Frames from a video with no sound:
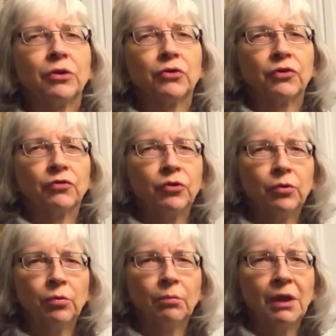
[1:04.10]
there's a
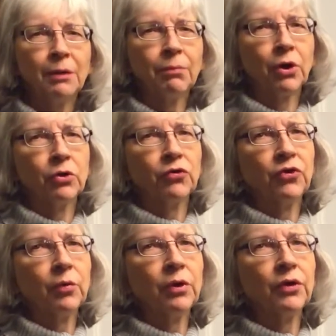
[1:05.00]
few main parts
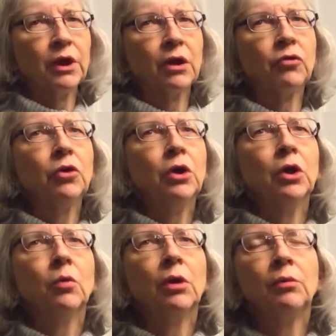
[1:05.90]
that we think of
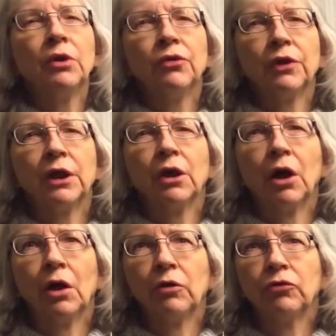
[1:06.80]
when we think
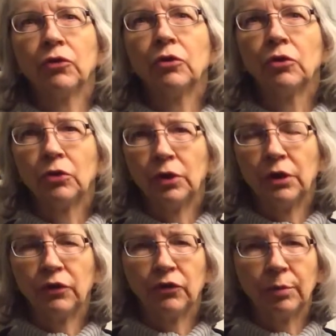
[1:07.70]
of learning
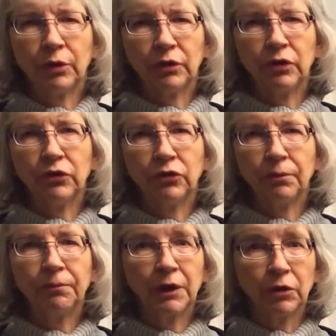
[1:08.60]
disabilities
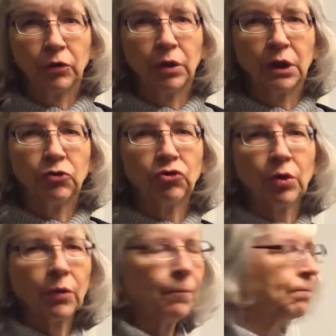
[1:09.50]
and learning in
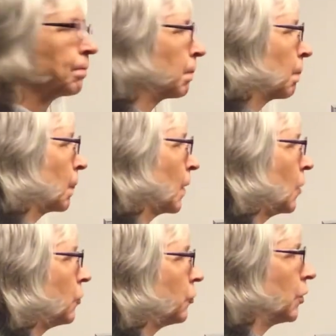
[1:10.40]
general.
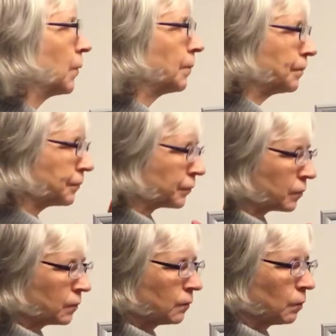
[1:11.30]
So
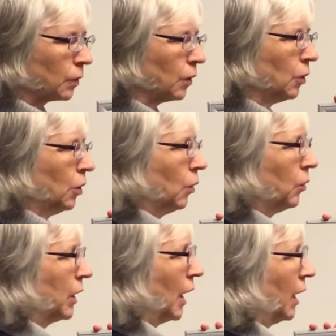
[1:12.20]

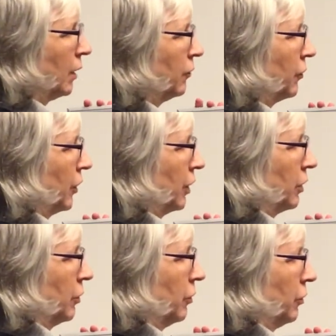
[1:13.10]
we have
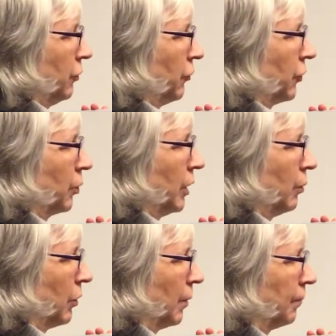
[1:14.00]
the
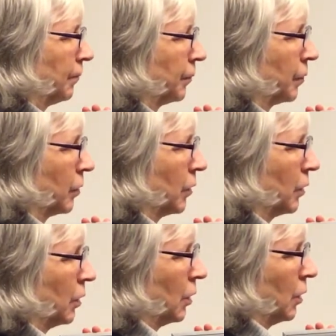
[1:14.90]
cerebrum,
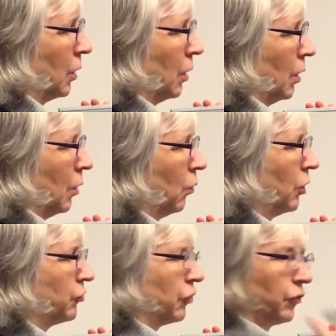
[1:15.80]

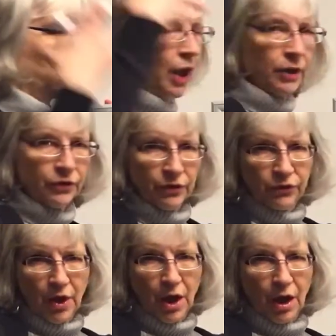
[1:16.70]
which is at the
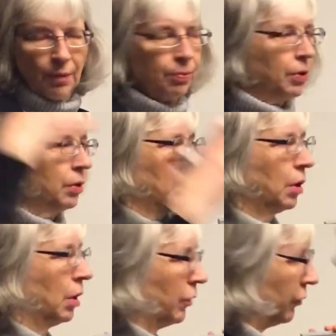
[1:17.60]
top
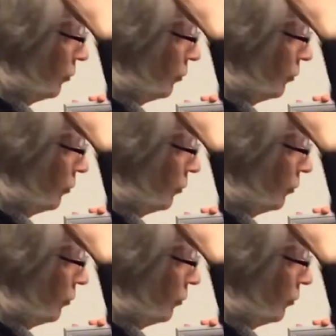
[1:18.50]
of